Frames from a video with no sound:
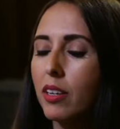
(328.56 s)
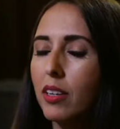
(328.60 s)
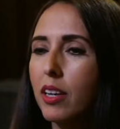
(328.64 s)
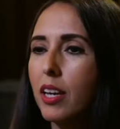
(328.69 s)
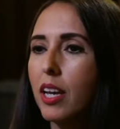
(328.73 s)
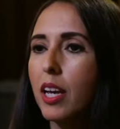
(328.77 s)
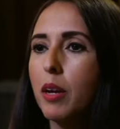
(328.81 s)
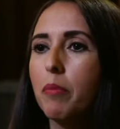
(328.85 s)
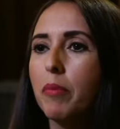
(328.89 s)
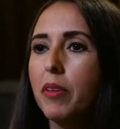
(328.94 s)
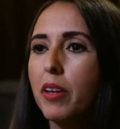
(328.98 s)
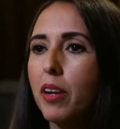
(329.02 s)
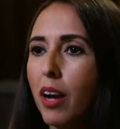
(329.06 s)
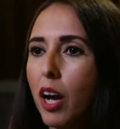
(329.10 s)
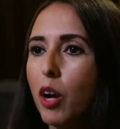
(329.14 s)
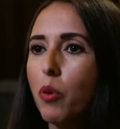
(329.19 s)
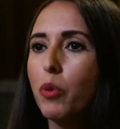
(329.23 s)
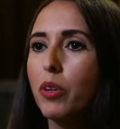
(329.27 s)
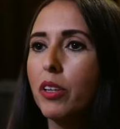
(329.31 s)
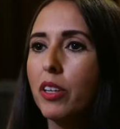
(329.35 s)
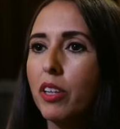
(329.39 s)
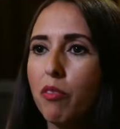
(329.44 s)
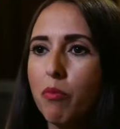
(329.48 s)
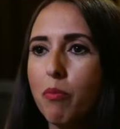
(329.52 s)
came that I
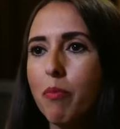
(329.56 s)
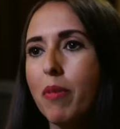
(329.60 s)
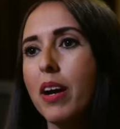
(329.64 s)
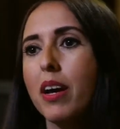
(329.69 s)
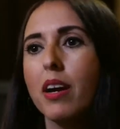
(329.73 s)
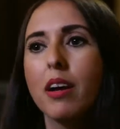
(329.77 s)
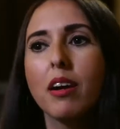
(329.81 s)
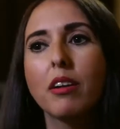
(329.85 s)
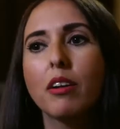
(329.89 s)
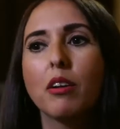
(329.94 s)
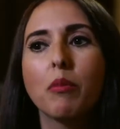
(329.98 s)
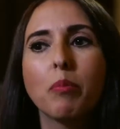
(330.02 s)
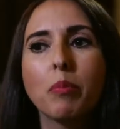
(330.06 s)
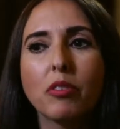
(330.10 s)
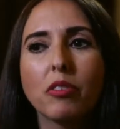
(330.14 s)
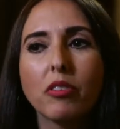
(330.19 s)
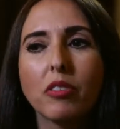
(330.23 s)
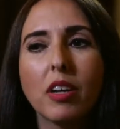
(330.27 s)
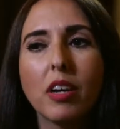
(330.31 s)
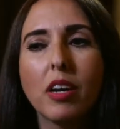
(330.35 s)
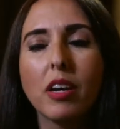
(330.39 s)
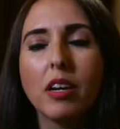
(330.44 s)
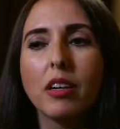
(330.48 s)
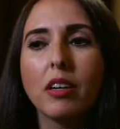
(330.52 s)
would give my
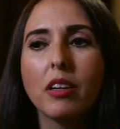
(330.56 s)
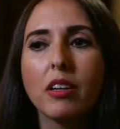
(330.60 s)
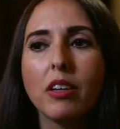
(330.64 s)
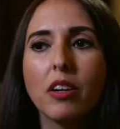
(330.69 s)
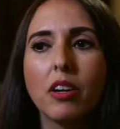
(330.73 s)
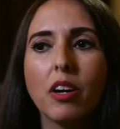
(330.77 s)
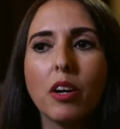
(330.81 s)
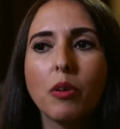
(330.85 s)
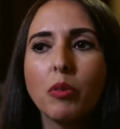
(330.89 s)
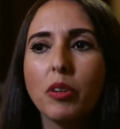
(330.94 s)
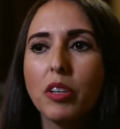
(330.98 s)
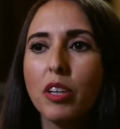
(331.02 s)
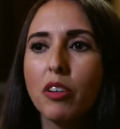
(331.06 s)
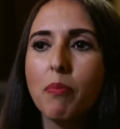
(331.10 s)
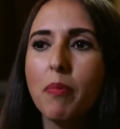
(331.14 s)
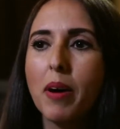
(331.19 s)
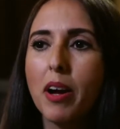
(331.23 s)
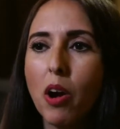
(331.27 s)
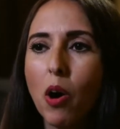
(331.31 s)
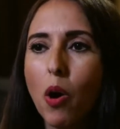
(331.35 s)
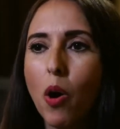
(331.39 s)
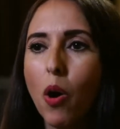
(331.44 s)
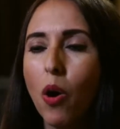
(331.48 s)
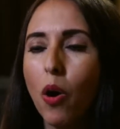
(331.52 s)
100%, you know, I would give
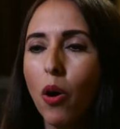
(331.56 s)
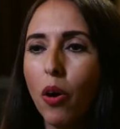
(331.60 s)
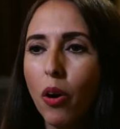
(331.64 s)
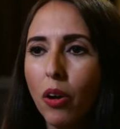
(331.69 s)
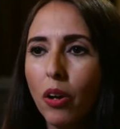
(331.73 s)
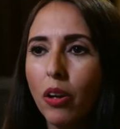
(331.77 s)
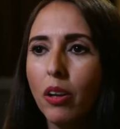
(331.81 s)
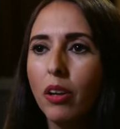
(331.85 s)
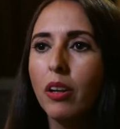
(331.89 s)
my all.